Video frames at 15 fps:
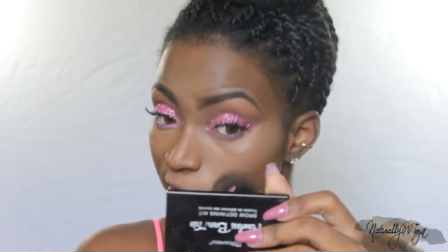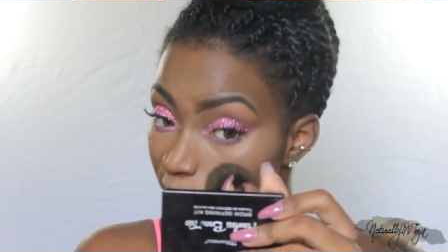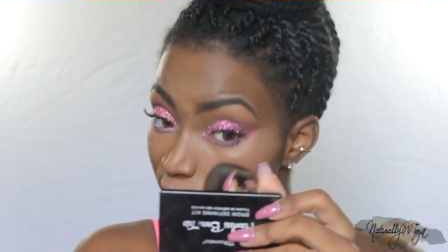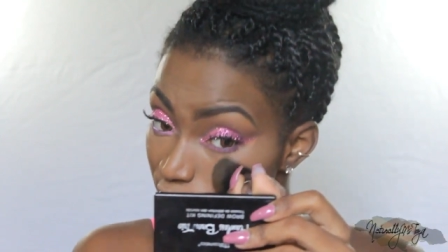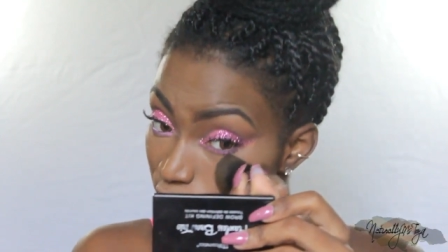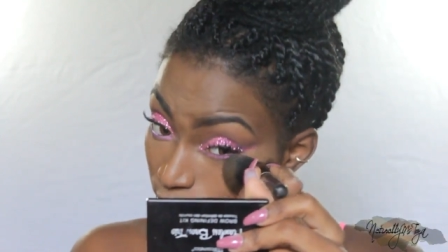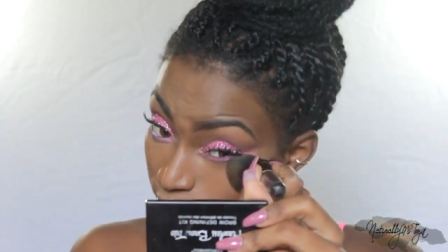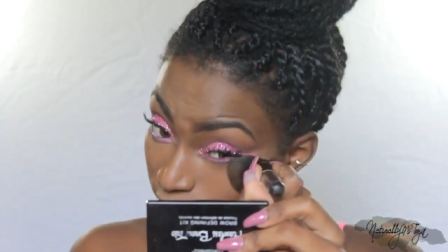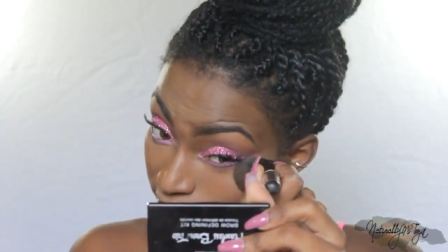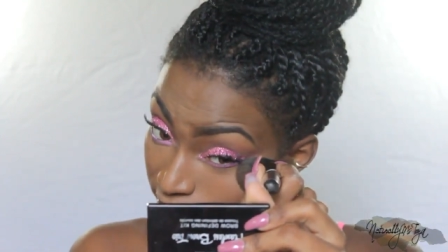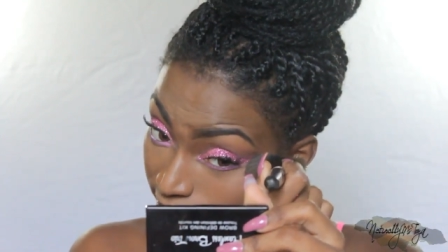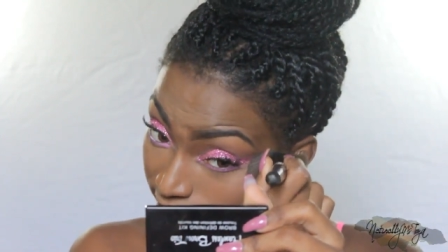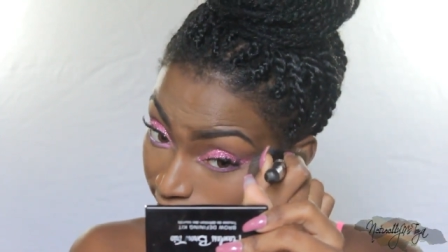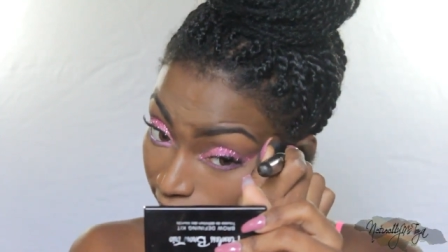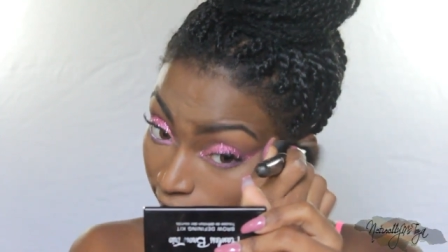YouTube just
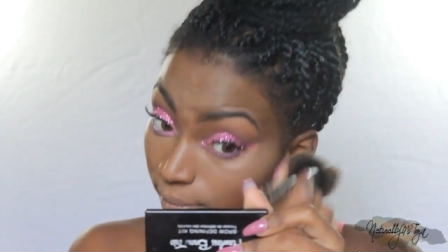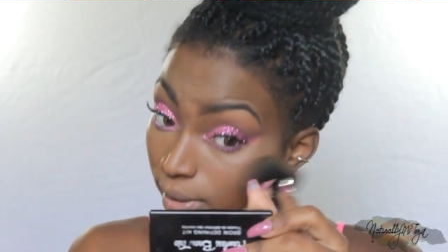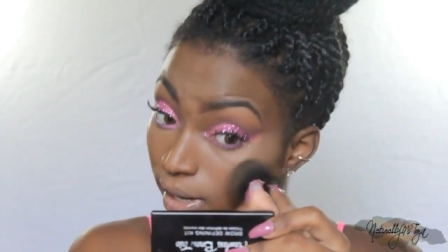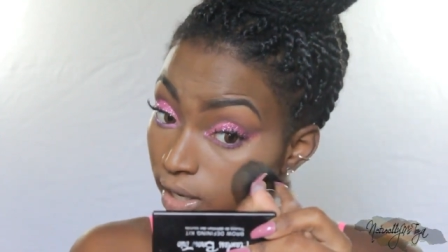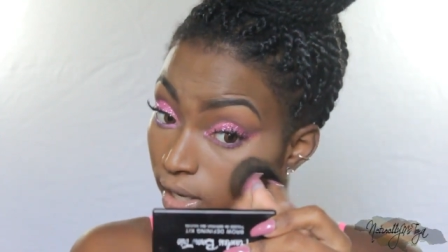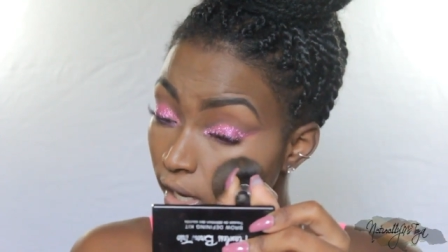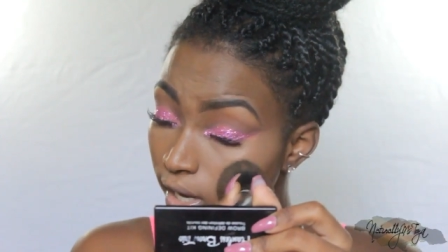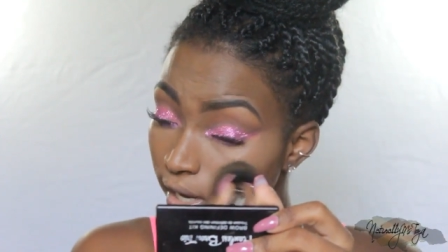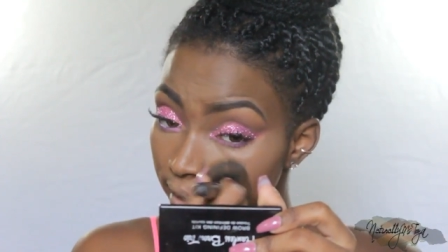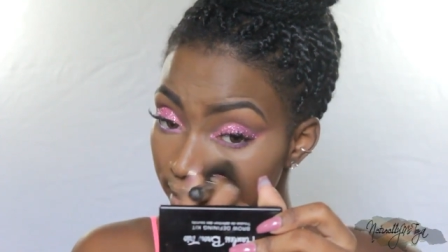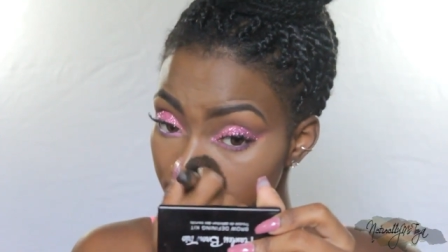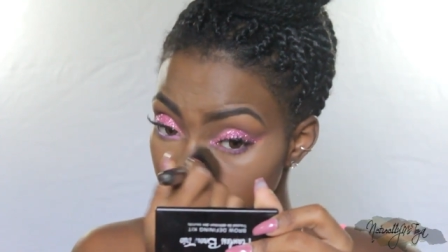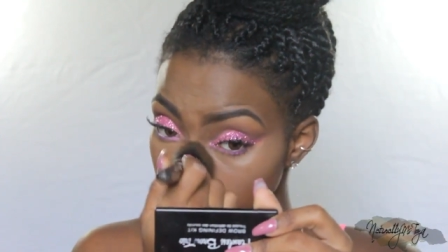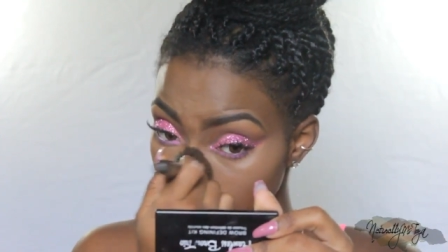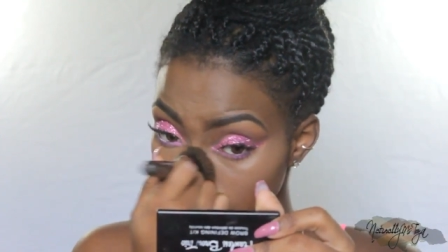damn
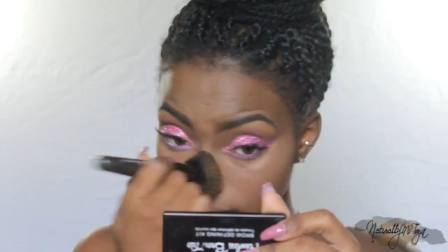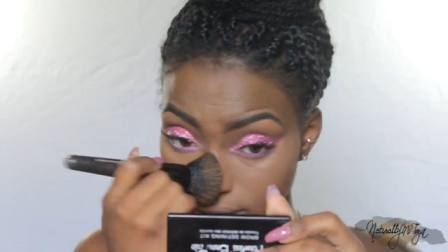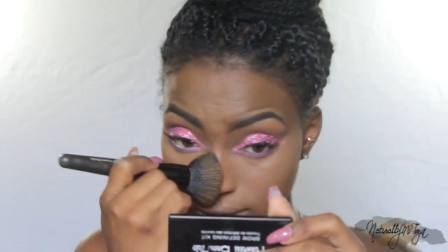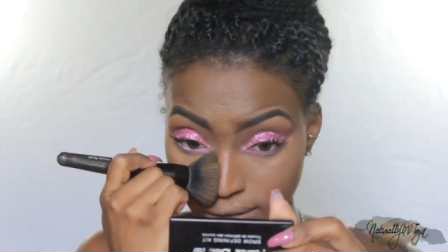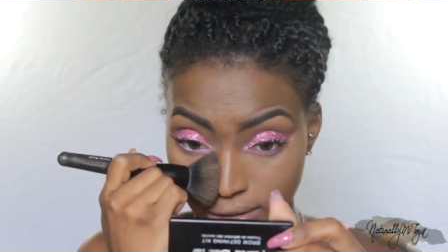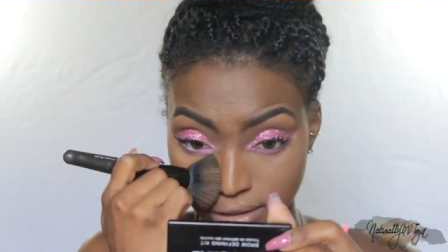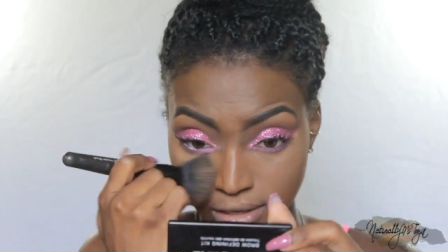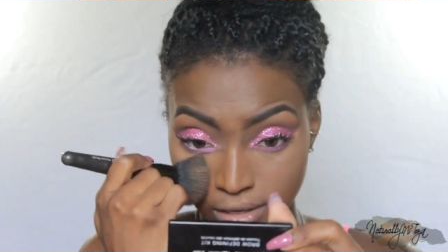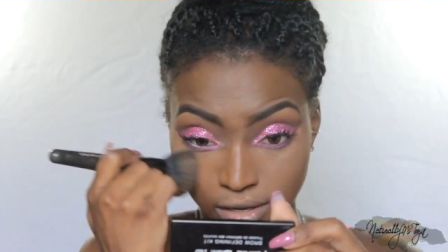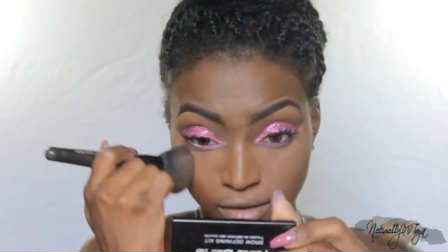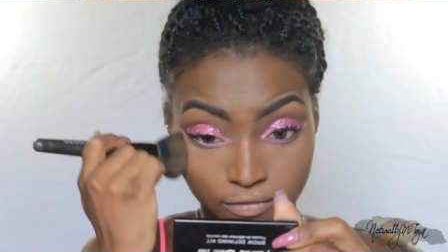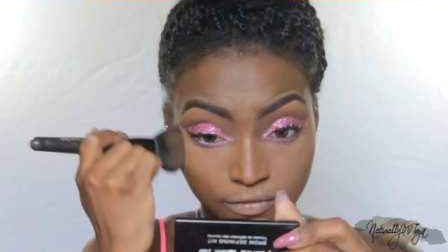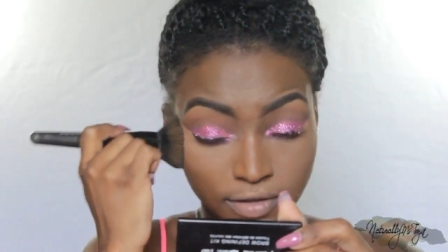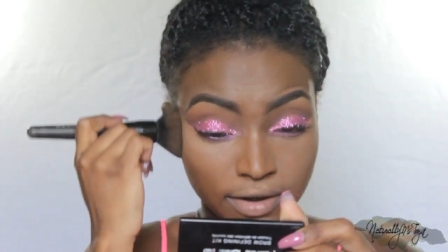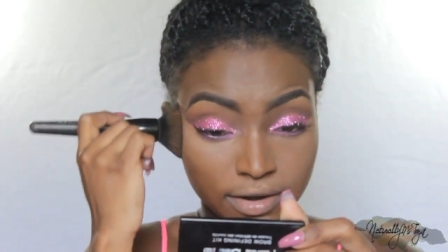annoying, like
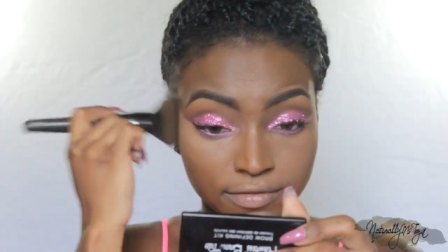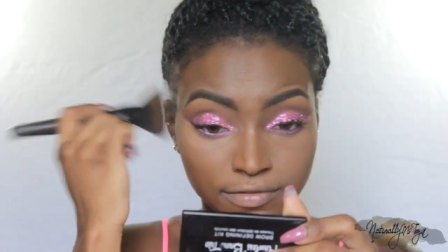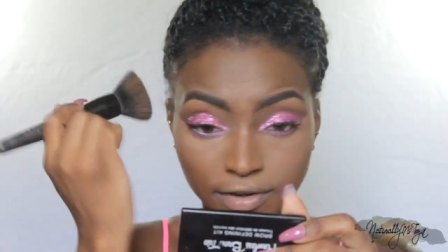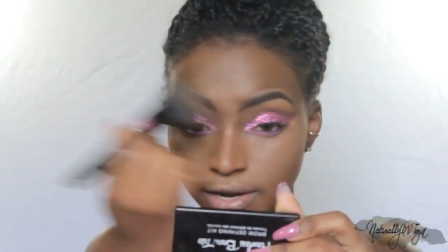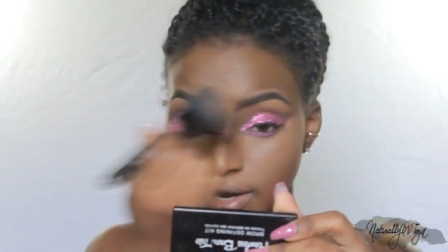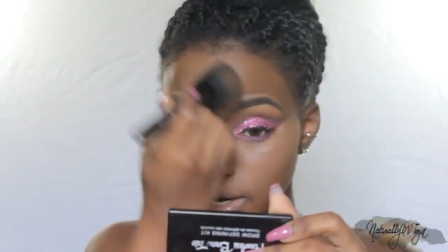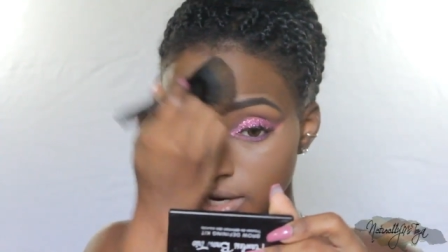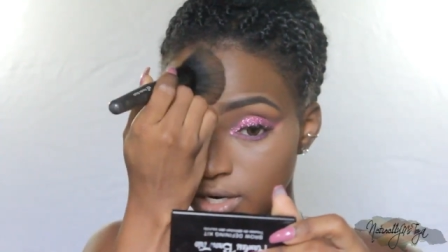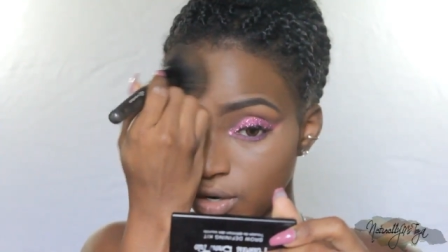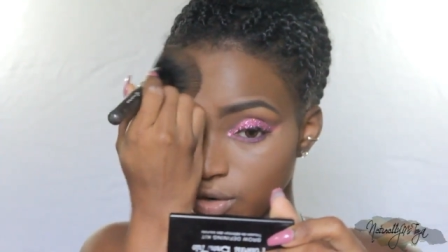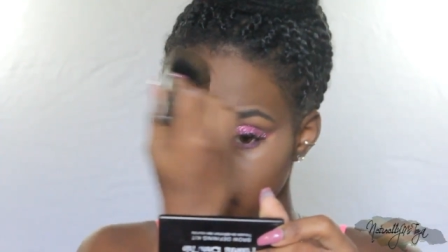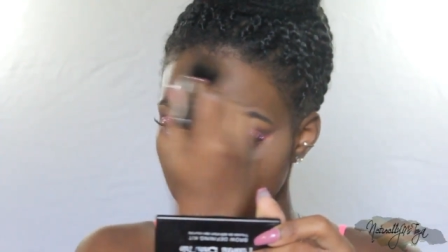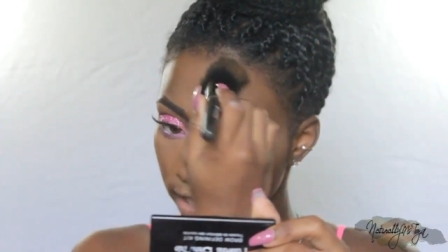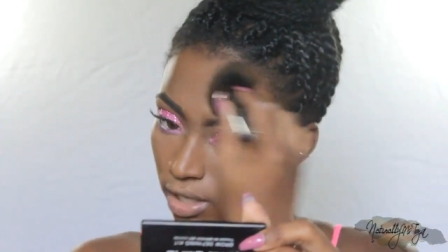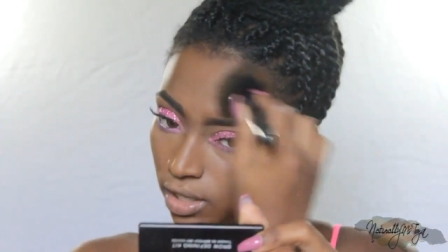very, very
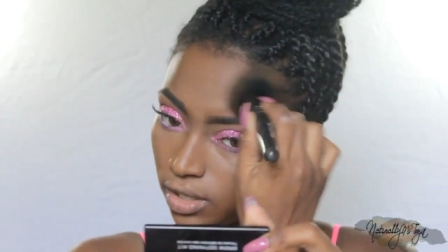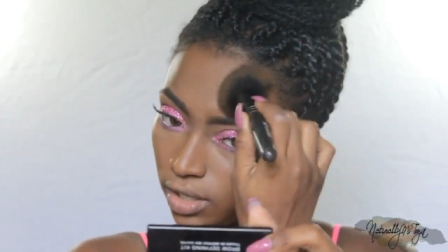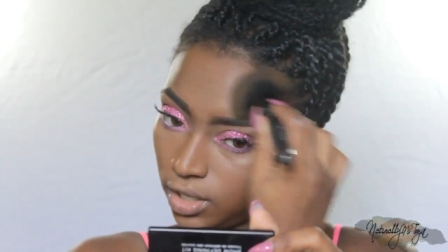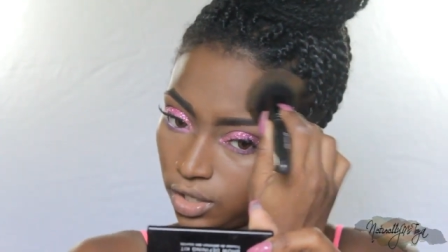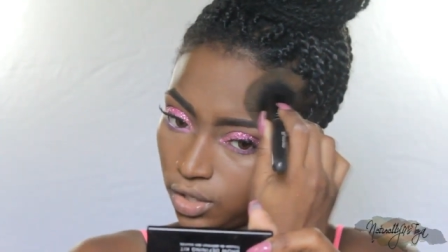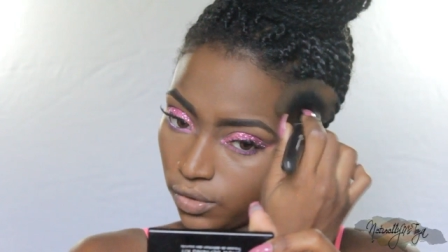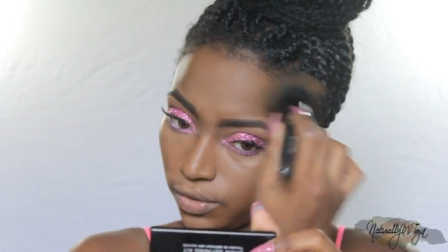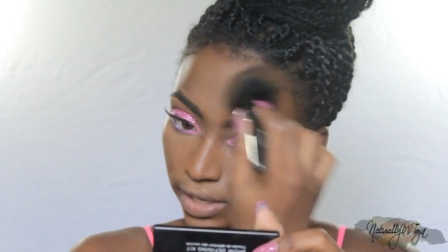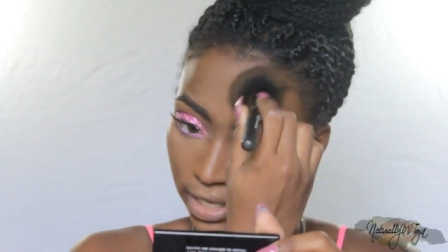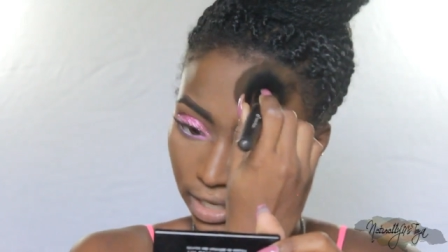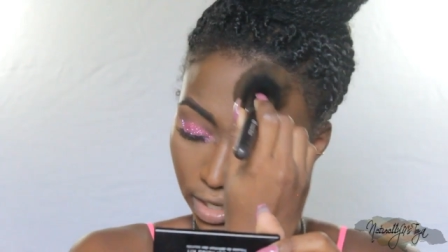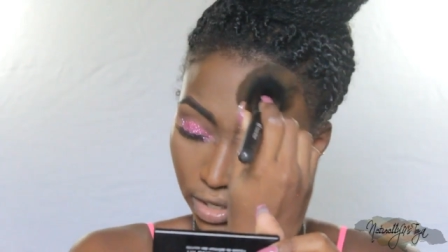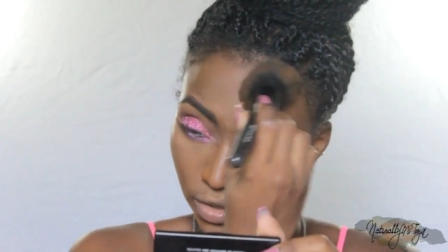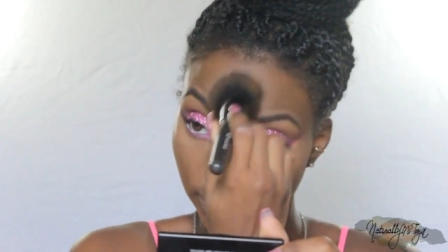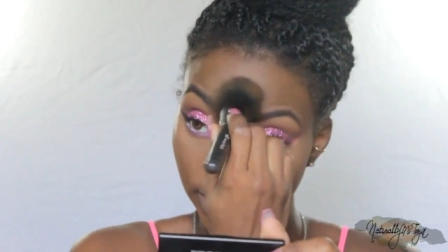annoying
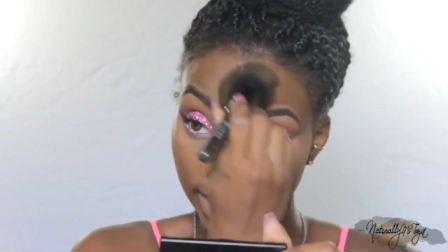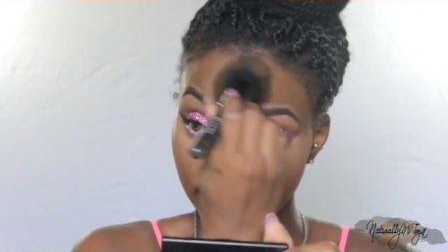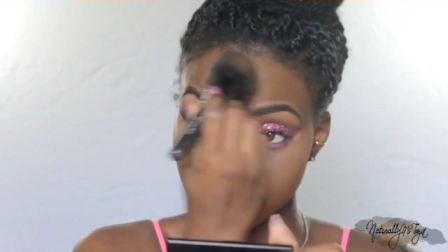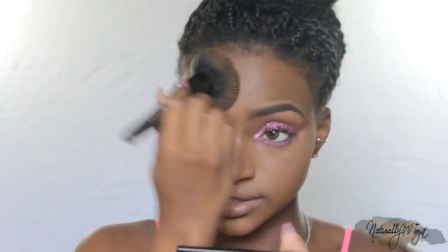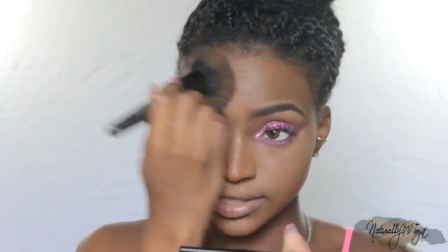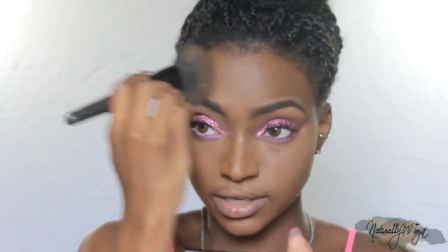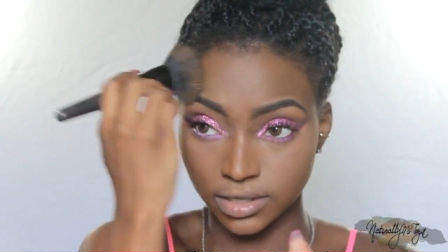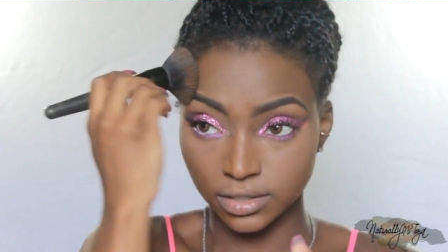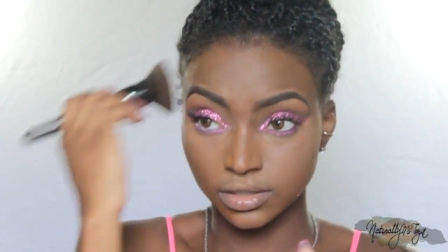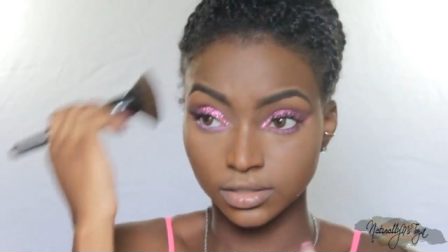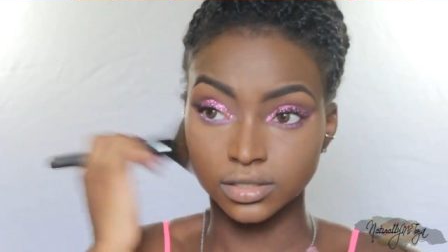as hell.